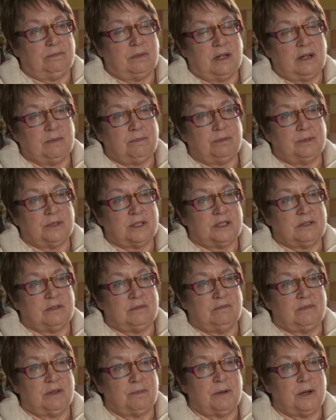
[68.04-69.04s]
I put
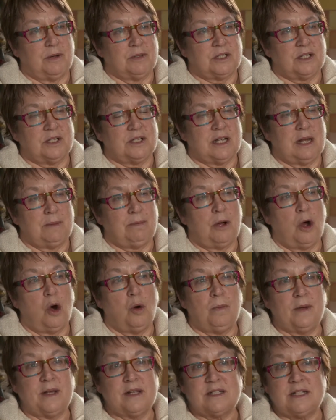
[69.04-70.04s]
the posters up,
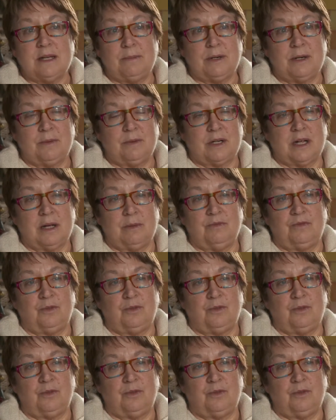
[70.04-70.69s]
hoping somebody would come